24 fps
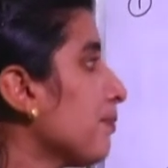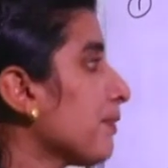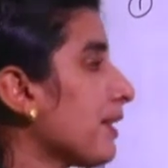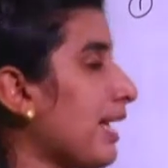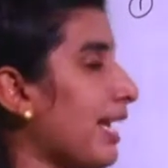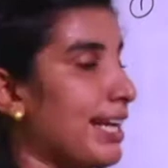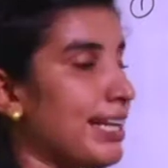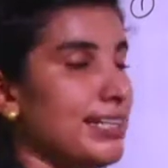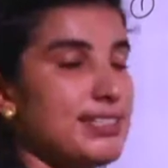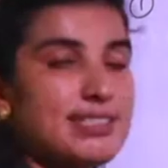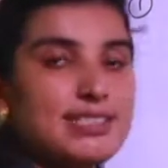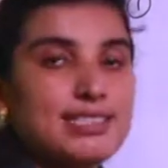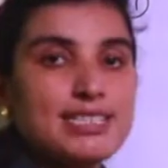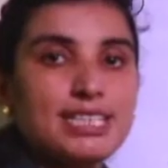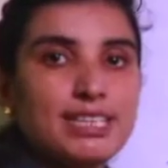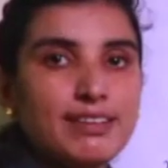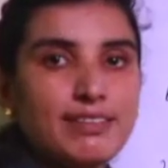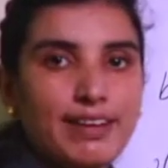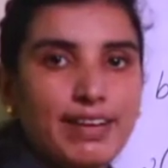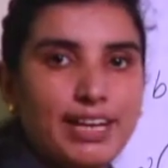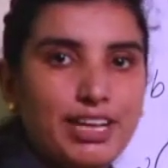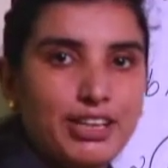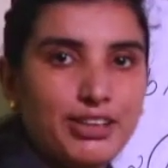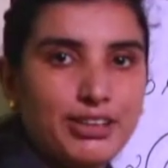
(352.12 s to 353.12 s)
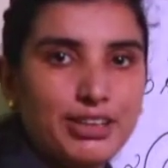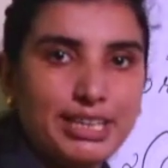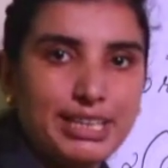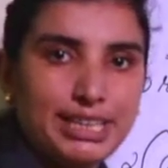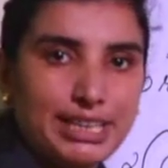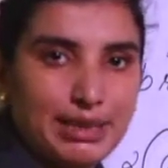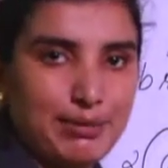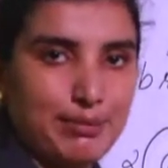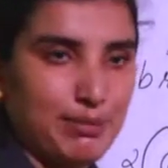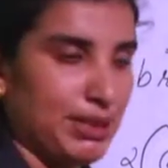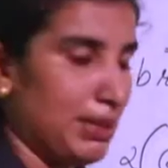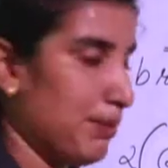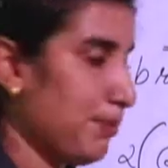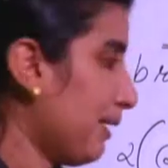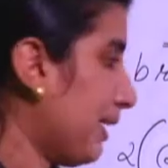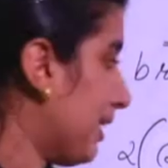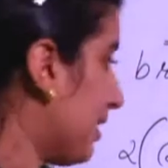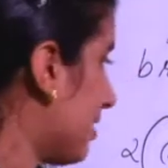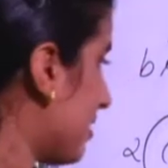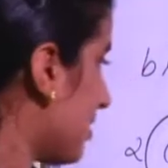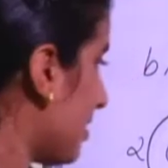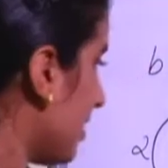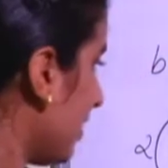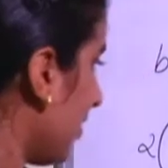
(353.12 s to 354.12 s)
X and the value get here. If
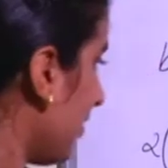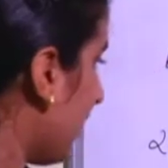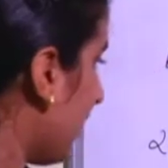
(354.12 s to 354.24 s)
x and the